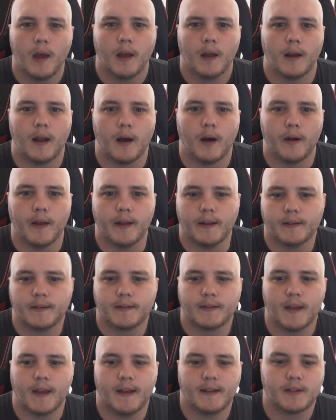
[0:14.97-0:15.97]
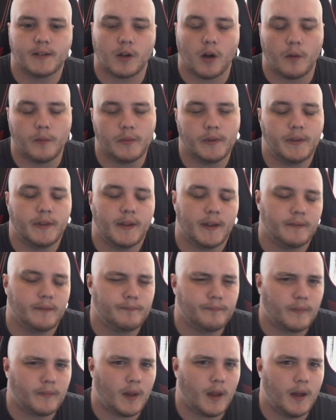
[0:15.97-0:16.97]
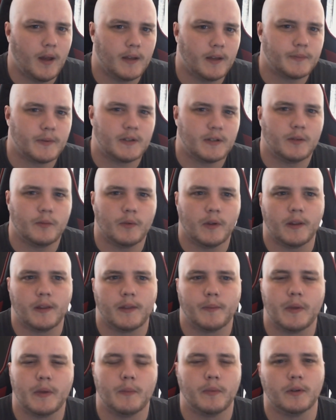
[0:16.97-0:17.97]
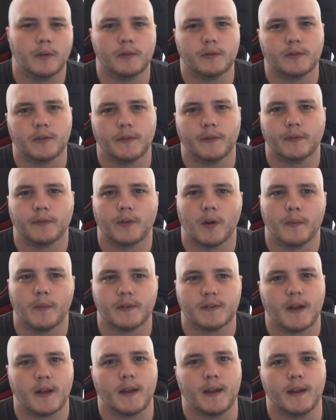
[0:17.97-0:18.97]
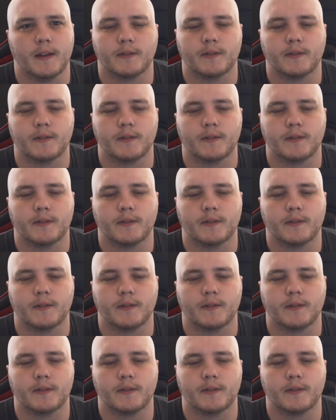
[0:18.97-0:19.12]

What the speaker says: Now it's a common thing, especially with people who suffer from anxiety,